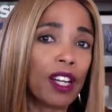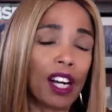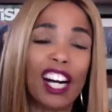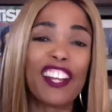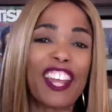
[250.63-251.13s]

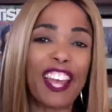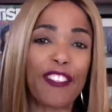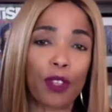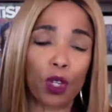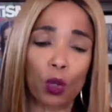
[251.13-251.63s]

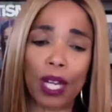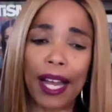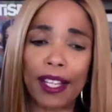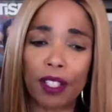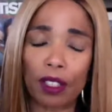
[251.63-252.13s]
unethical
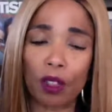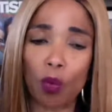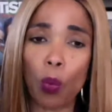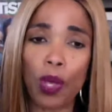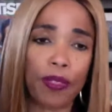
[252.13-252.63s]
conduct
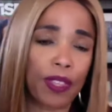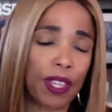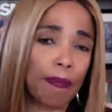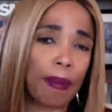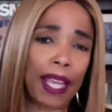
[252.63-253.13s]
with the
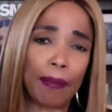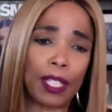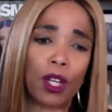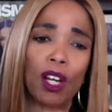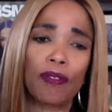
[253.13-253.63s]
Miami
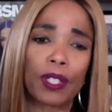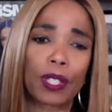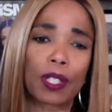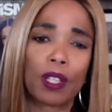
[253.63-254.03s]
Dolphins.